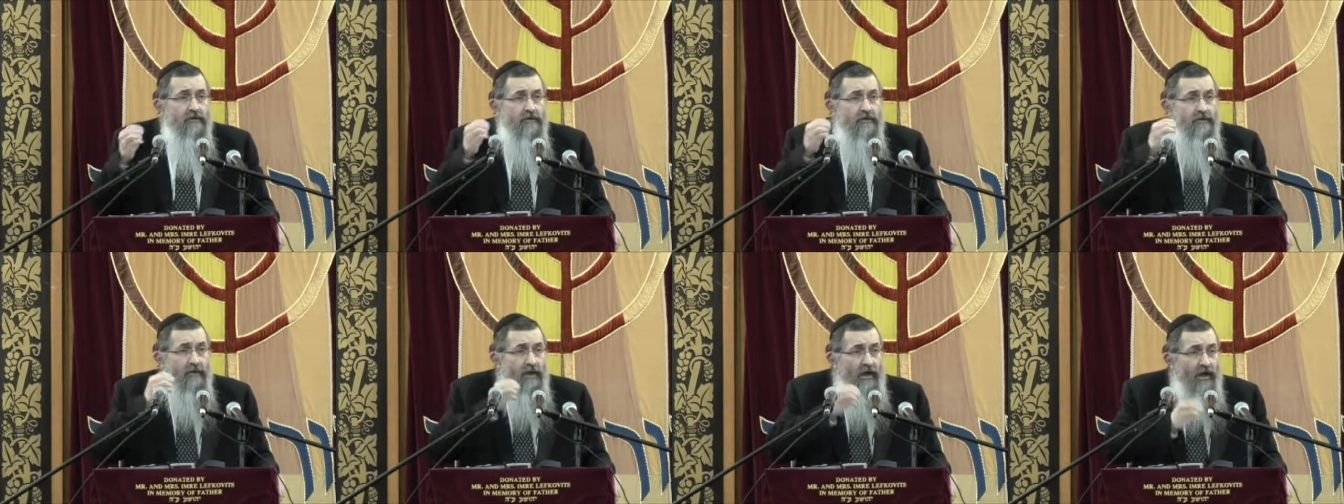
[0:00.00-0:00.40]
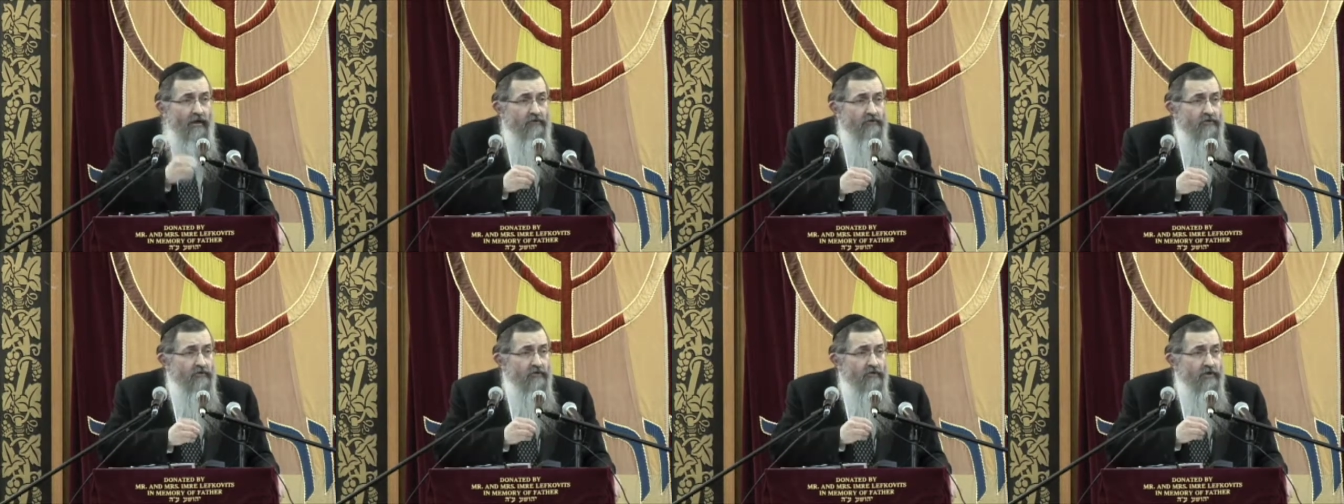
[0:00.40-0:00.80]
The
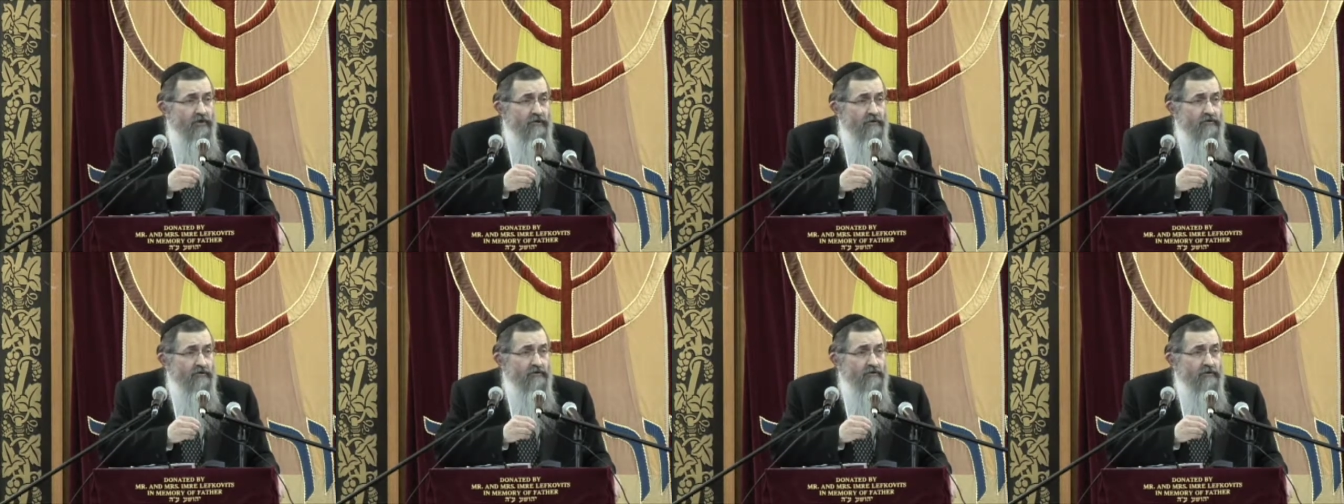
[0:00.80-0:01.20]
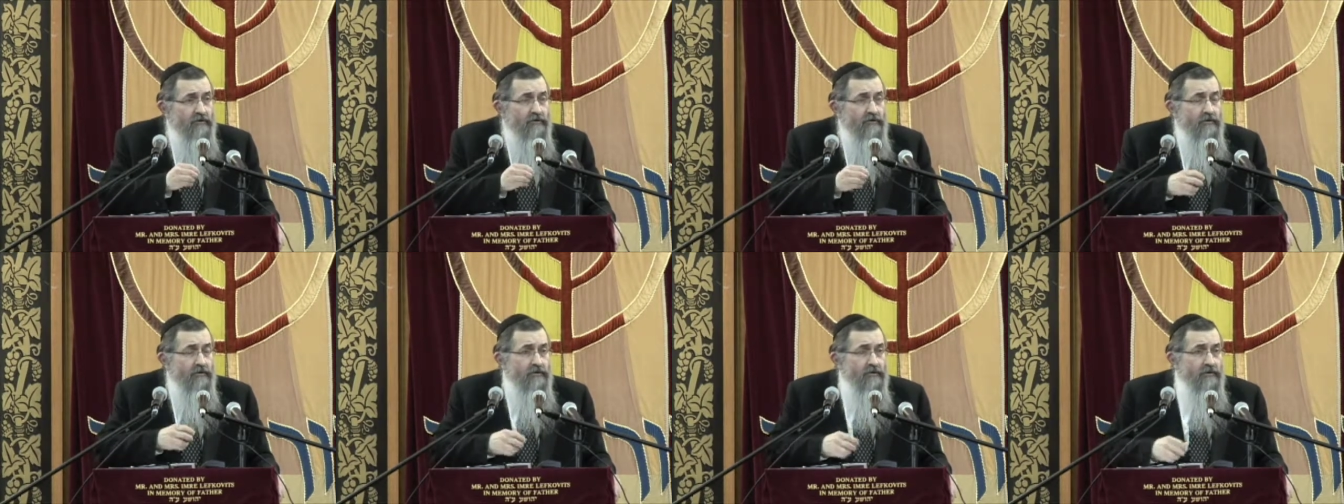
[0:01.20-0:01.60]
answer is,
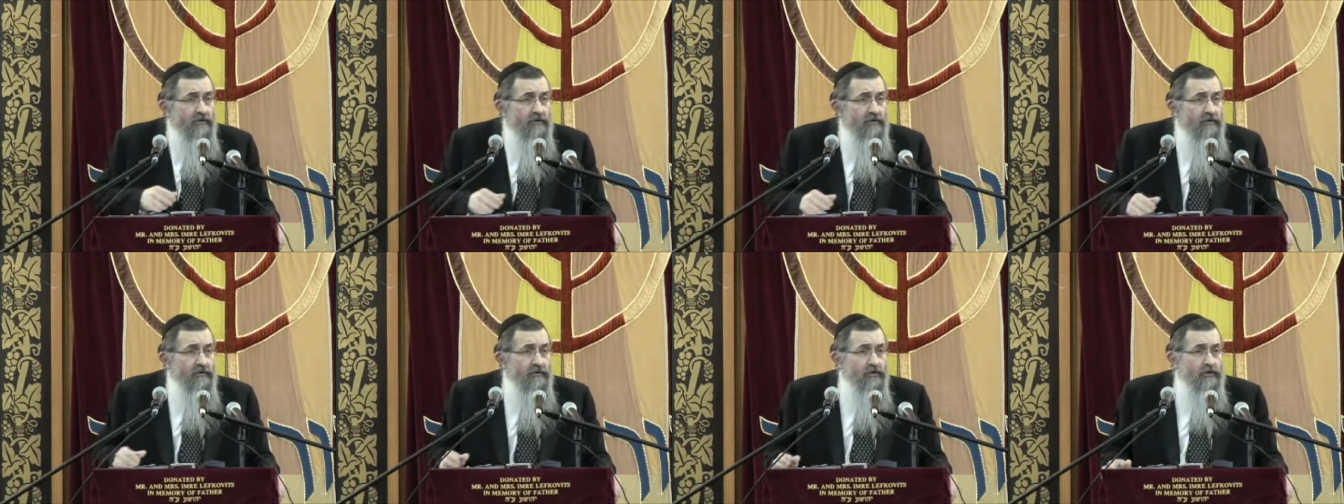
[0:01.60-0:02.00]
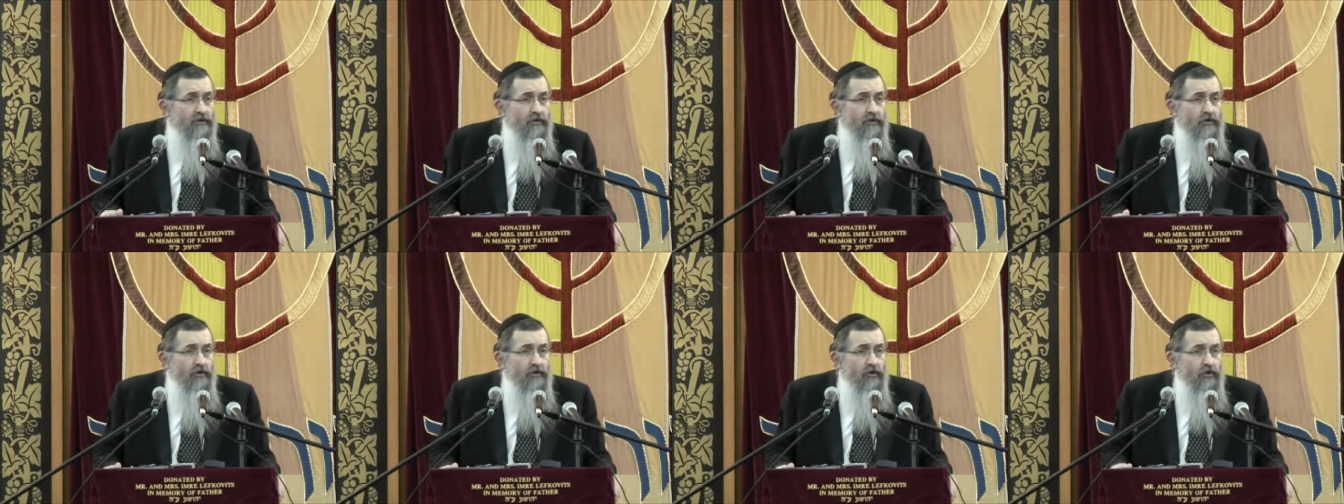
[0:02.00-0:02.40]

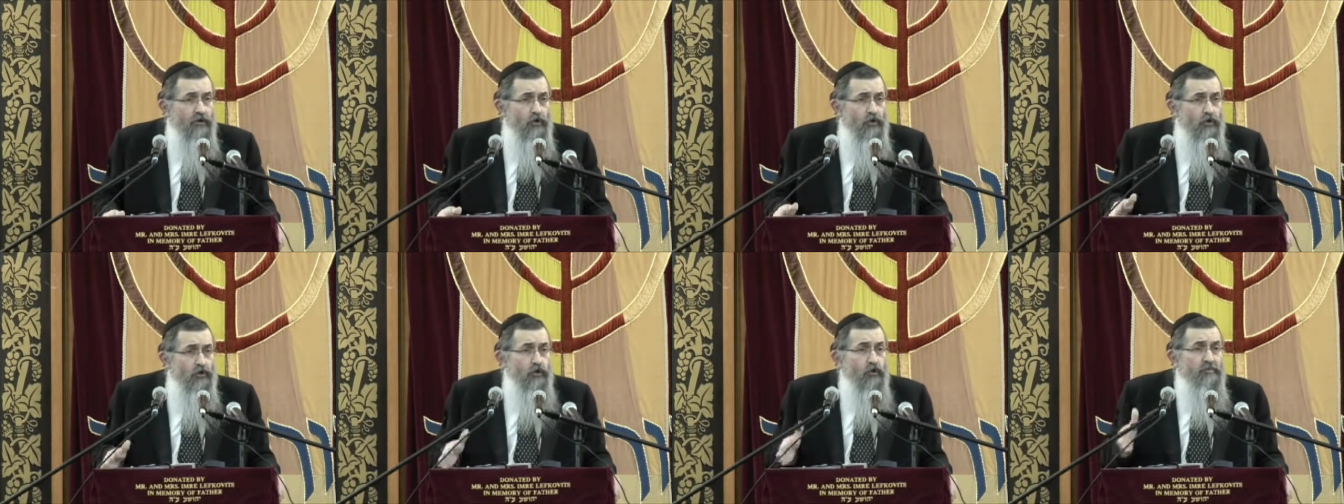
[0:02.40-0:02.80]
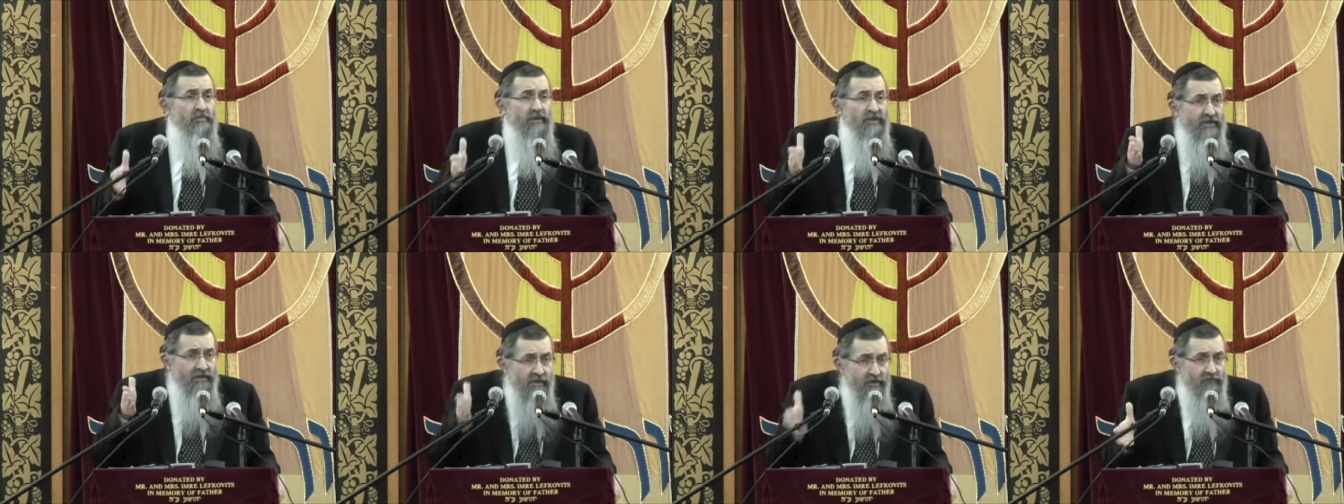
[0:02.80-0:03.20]
you
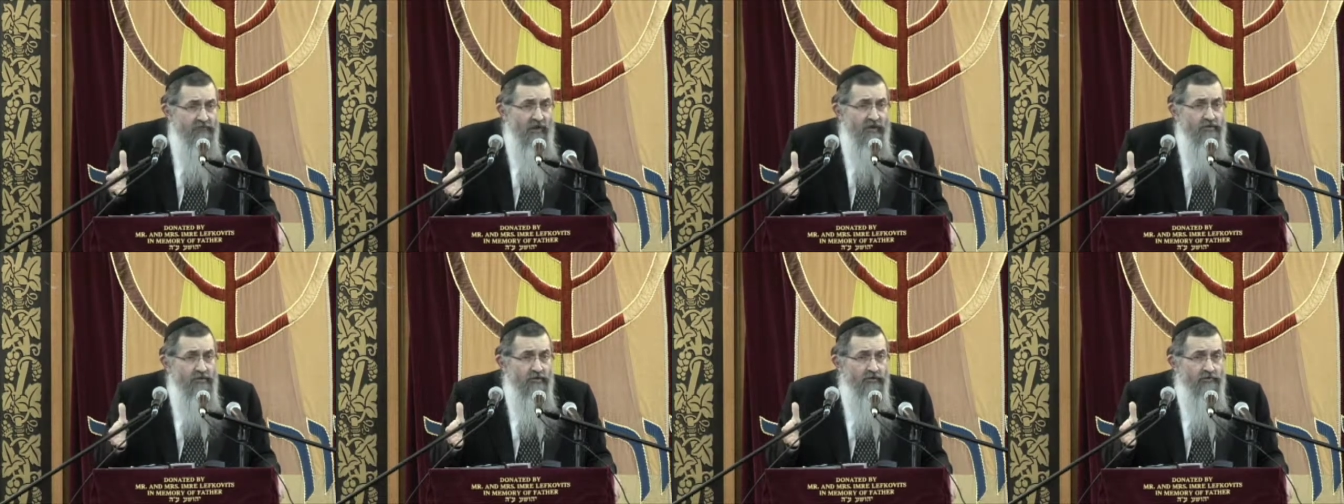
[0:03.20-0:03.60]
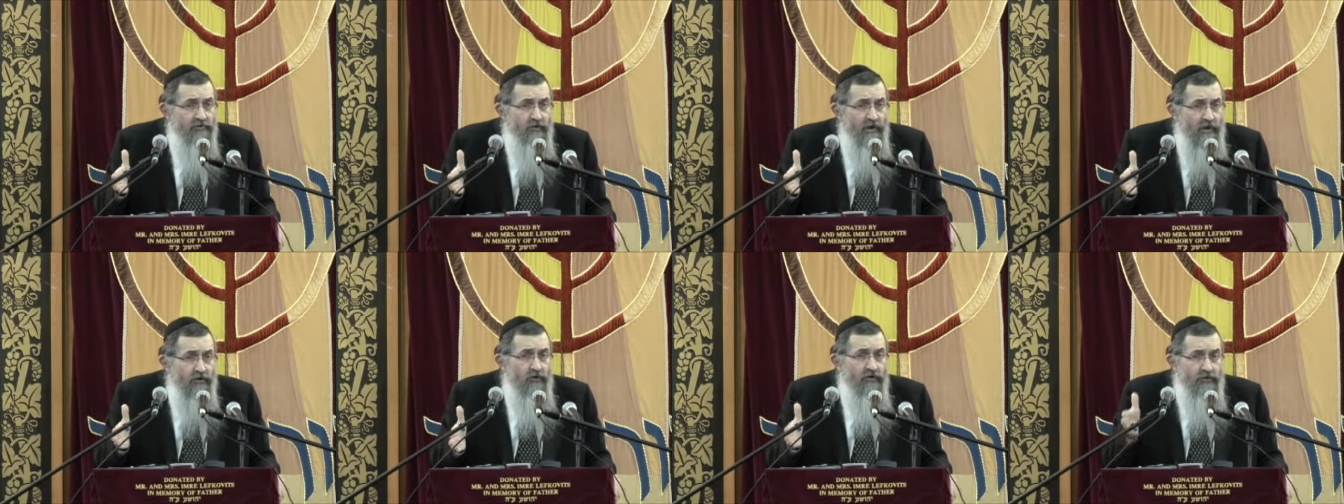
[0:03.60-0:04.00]
believe what you
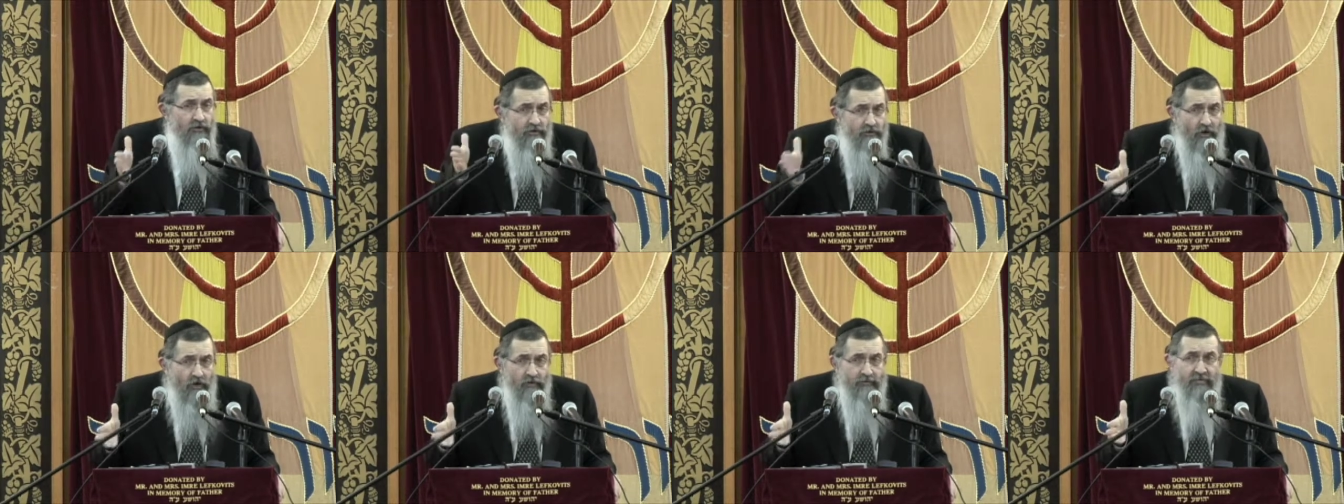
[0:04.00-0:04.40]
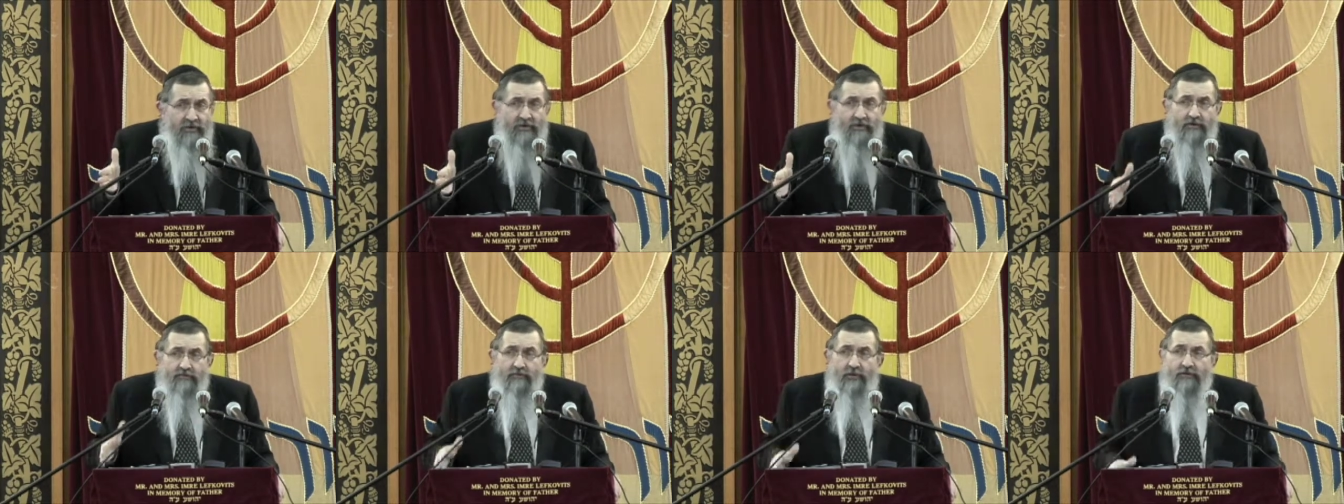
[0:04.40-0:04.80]
say or you don't
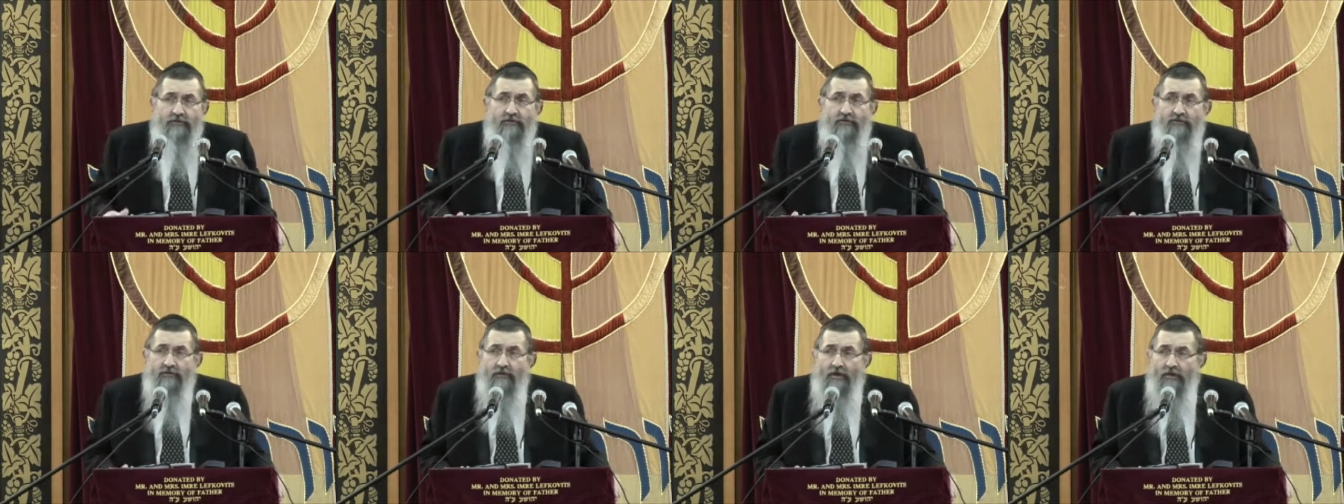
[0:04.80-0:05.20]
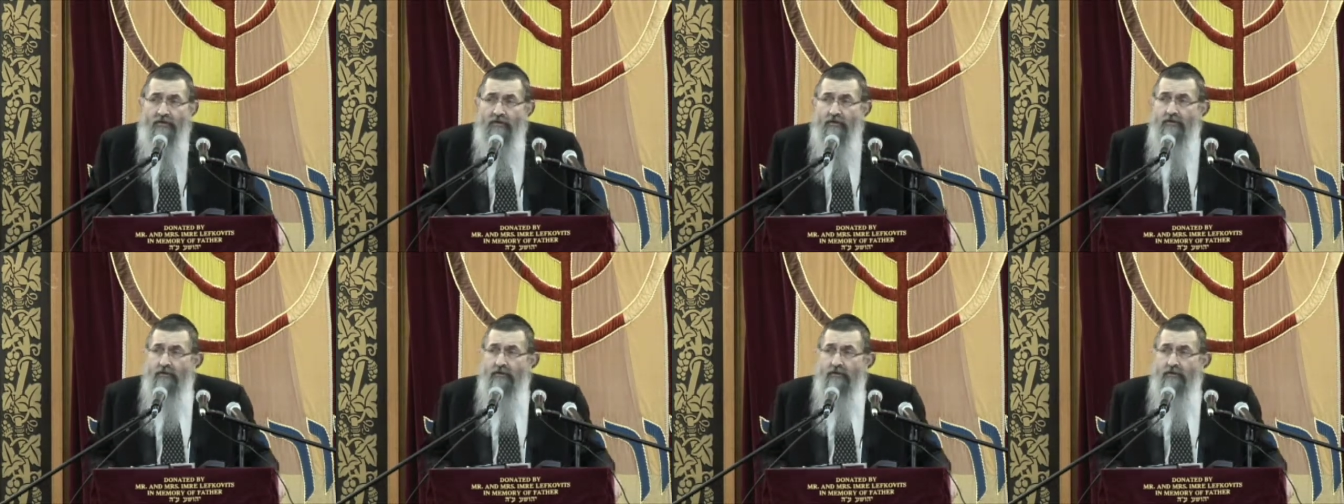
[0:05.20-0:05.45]
believe what you say.